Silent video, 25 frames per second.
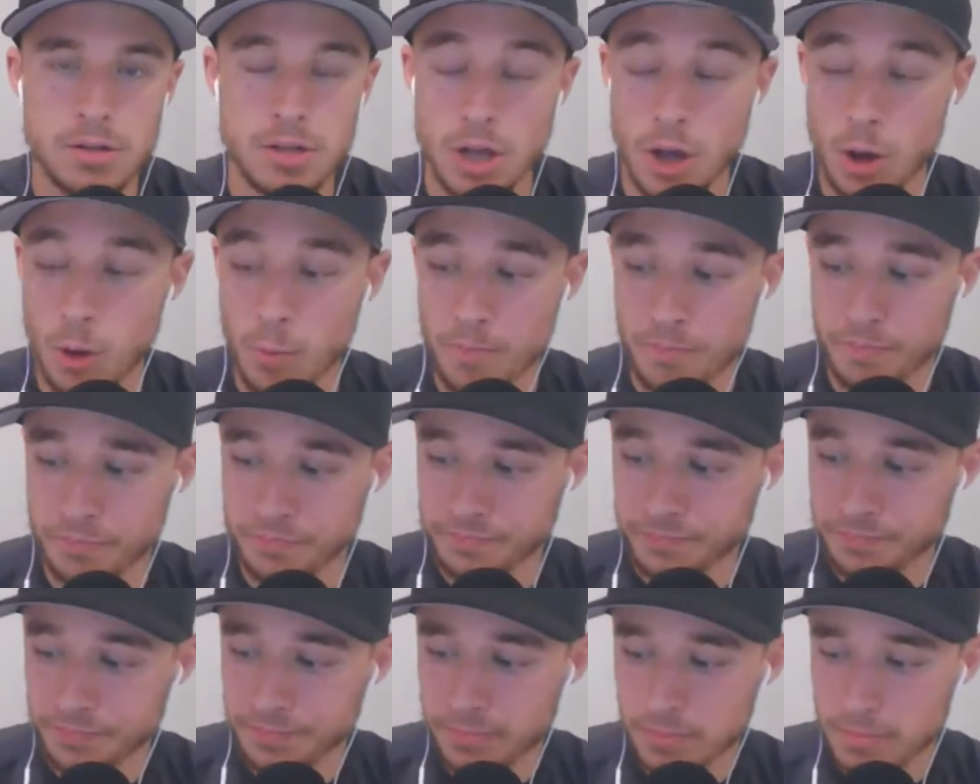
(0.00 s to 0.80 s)
So,
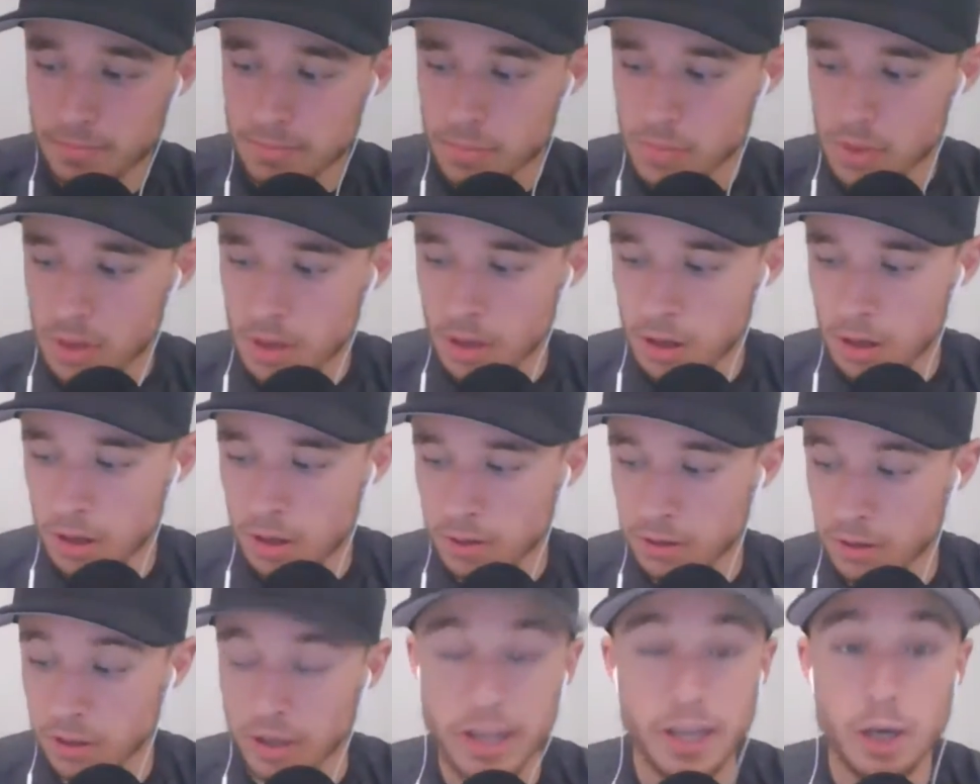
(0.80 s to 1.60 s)

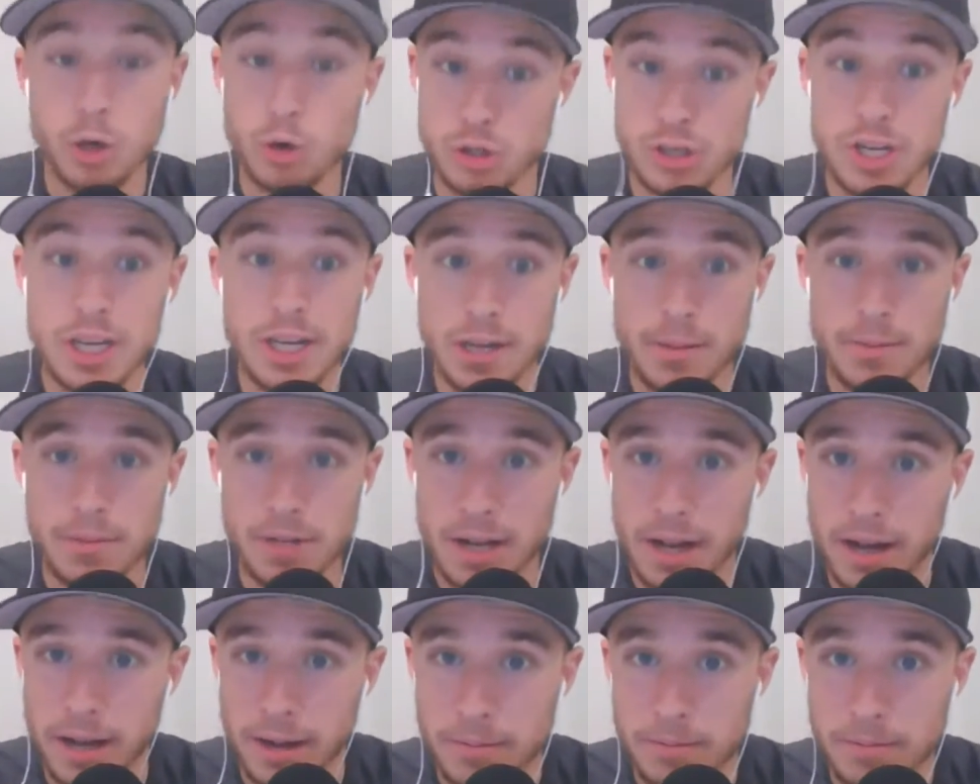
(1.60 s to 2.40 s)
the Lakers need
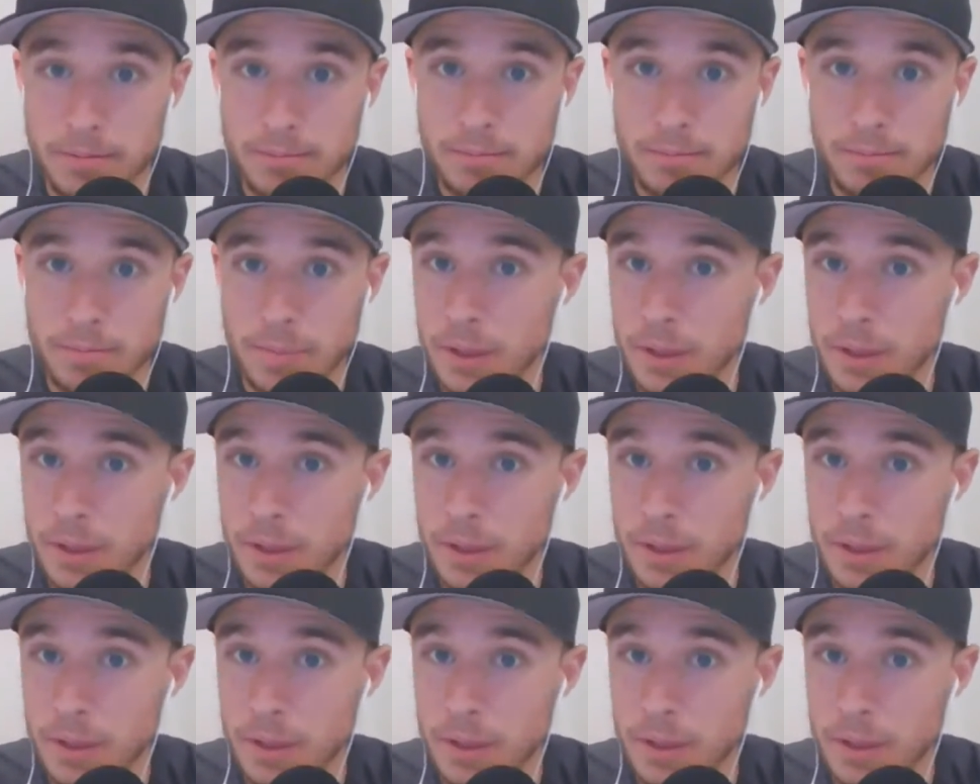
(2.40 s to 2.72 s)
him tonight.